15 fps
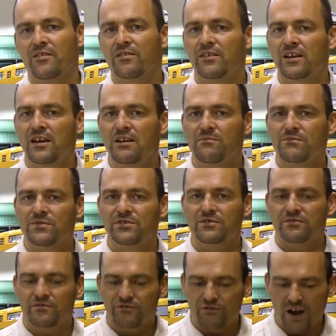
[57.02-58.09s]
the
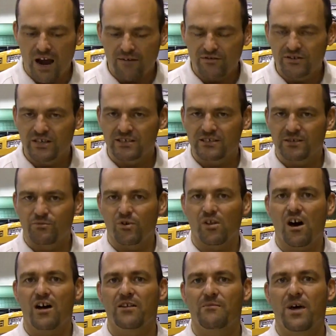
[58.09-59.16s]
drive system will
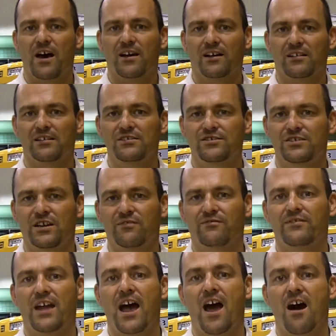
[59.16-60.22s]
automatically
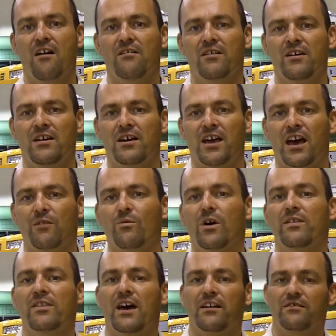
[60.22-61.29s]
shift down. And
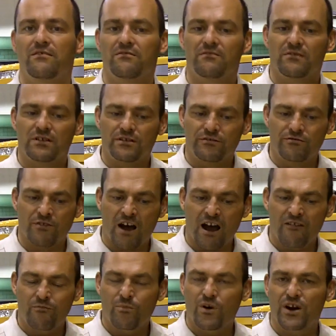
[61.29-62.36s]
when that
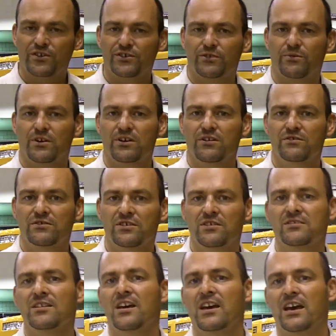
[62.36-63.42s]
drive pressure
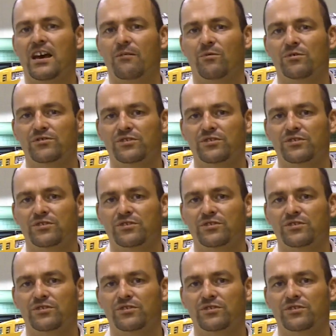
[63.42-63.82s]
reduces, it will